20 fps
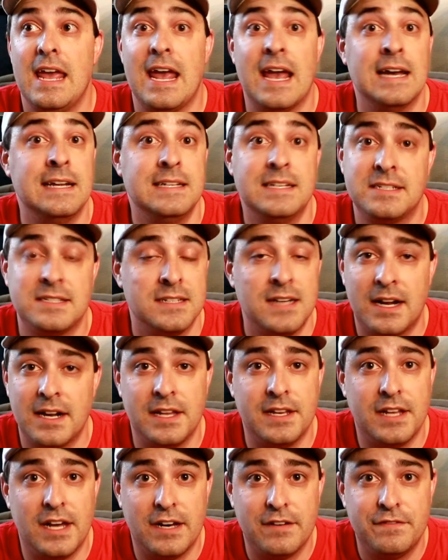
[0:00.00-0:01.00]
And it's not
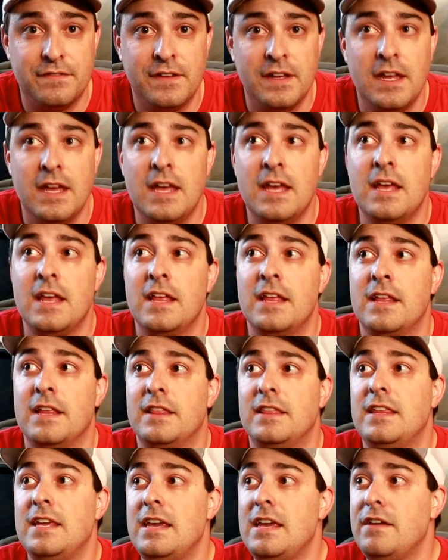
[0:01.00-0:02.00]
enough.
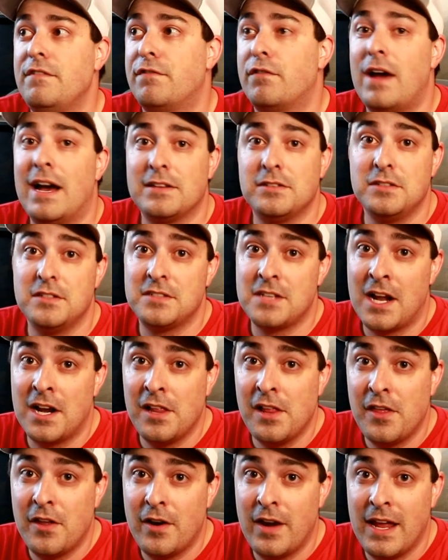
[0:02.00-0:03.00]
The Fractal Design,
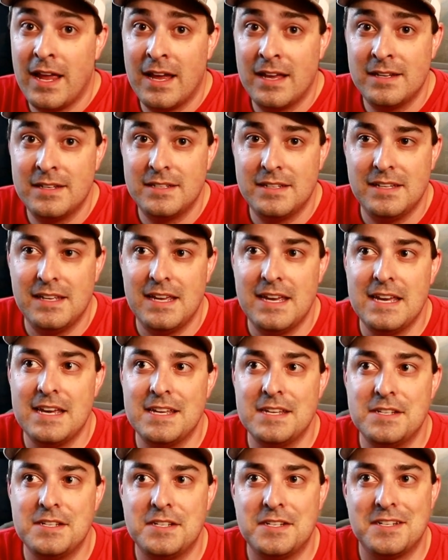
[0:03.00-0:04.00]
on the other hand,
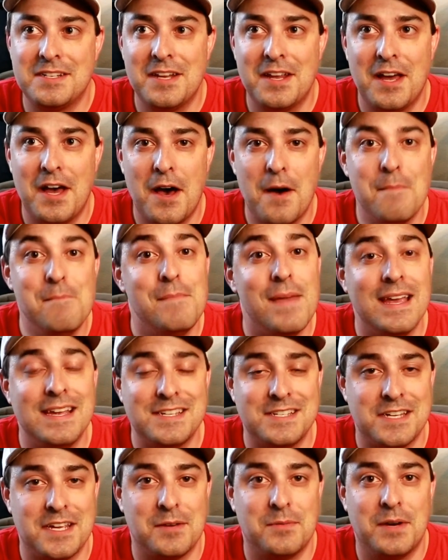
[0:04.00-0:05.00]
is
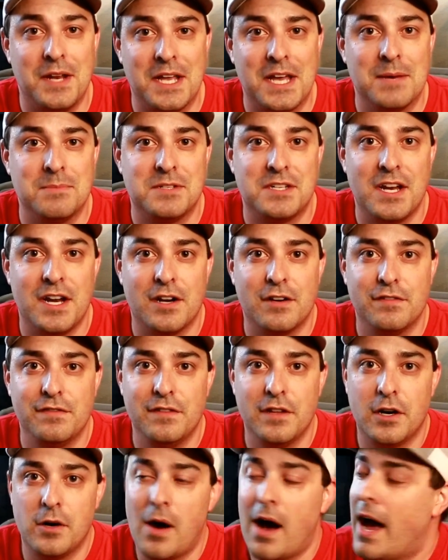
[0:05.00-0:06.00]
amazing when it comes to airflow.